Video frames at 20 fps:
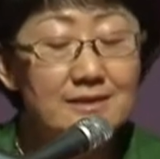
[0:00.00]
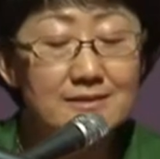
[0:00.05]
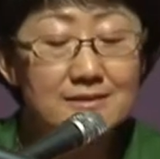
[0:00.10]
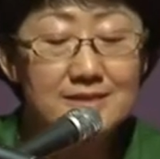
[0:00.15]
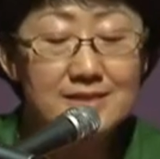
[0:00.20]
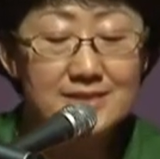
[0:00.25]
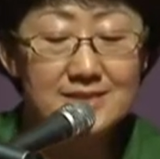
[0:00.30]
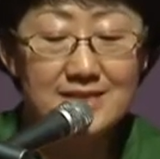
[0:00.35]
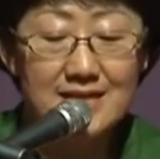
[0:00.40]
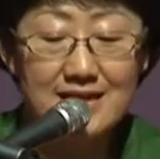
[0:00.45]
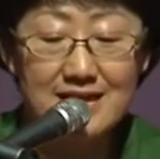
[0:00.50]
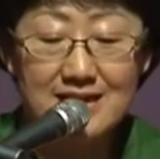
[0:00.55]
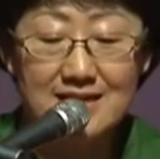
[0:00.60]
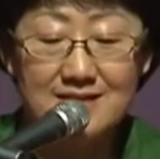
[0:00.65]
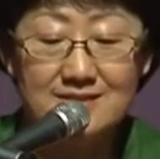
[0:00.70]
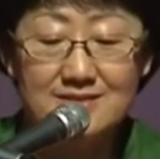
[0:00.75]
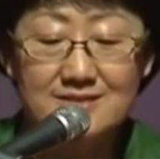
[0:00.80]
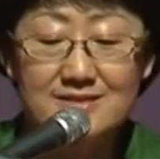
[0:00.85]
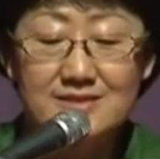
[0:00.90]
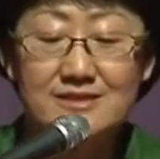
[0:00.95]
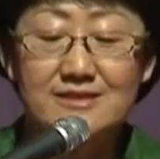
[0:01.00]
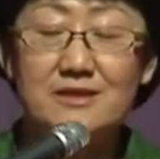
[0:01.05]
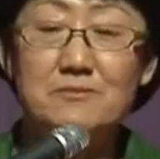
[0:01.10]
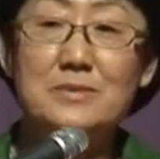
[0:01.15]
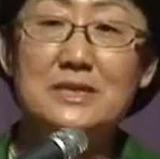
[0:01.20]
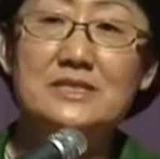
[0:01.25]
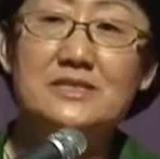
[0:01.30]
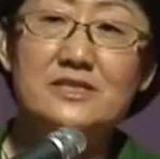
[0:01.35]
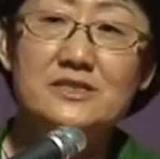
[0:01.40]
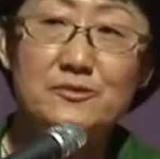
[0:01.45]
This ends the
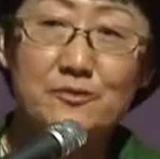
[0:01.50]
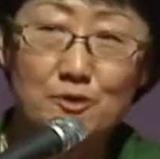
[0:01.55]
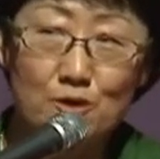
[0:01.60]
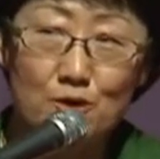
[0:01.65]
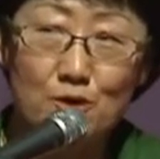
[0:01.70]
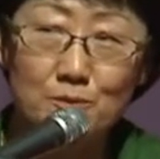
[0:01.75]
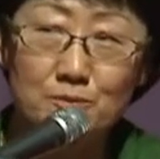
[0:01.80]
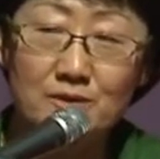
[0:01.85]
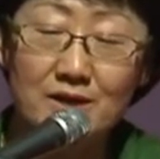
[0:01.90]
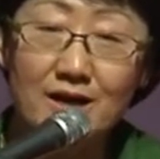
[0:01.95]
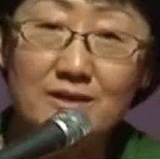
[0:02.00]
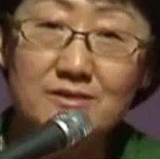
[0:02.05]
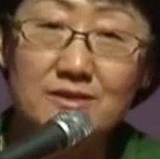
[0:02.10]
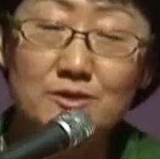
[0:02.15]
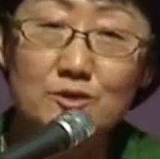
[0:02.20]
message from Dr.